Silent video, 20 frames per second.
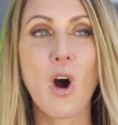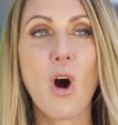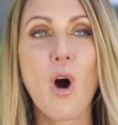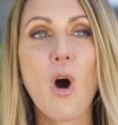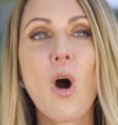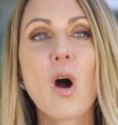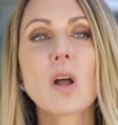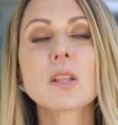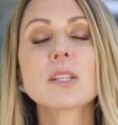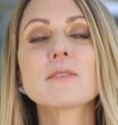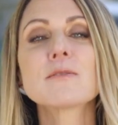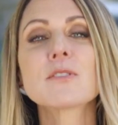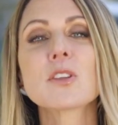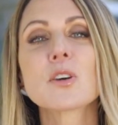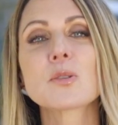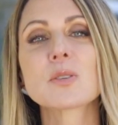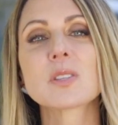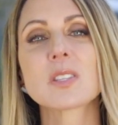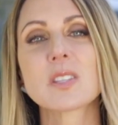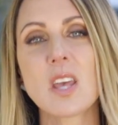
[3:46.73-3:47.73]
All of
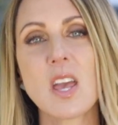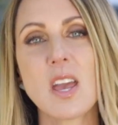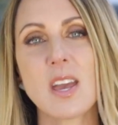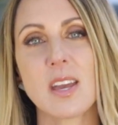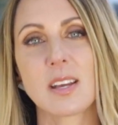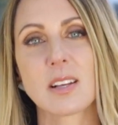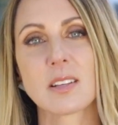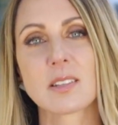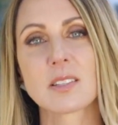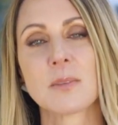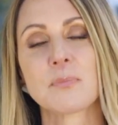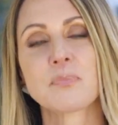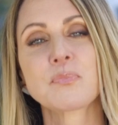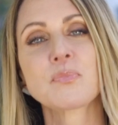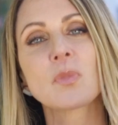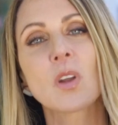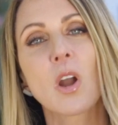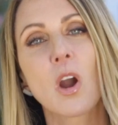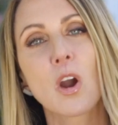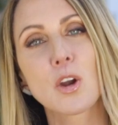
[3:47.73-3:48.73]
those things
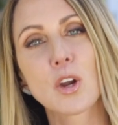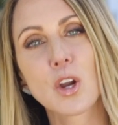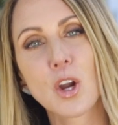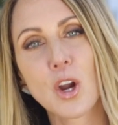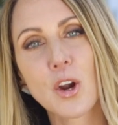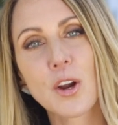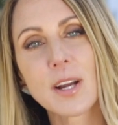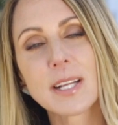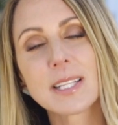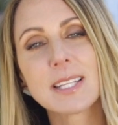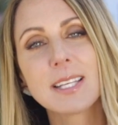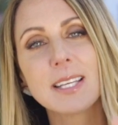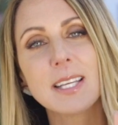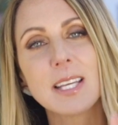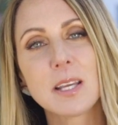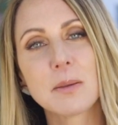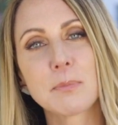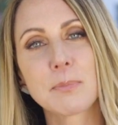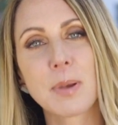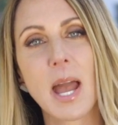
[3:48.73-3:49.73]
are currently
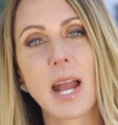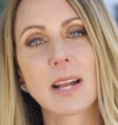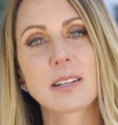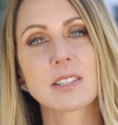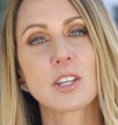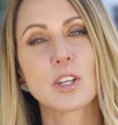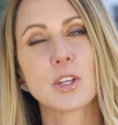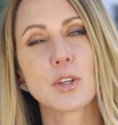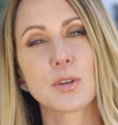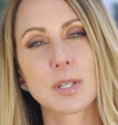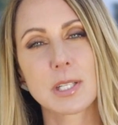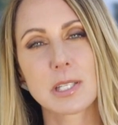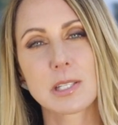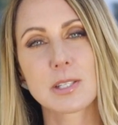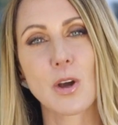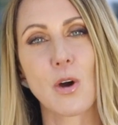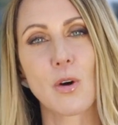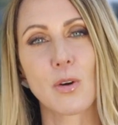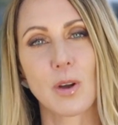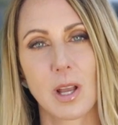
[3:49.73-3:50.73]
impacting your
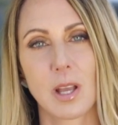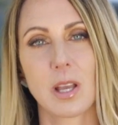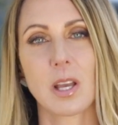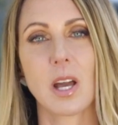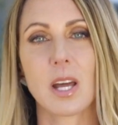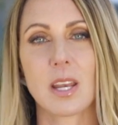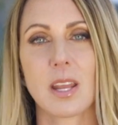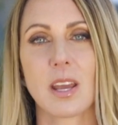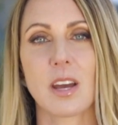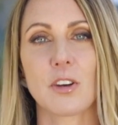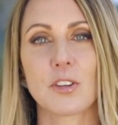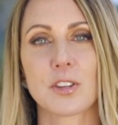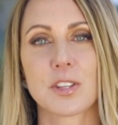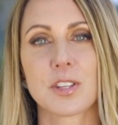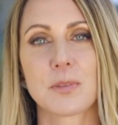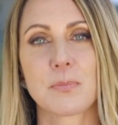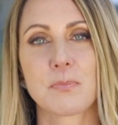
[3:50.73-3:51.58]
adult gut health.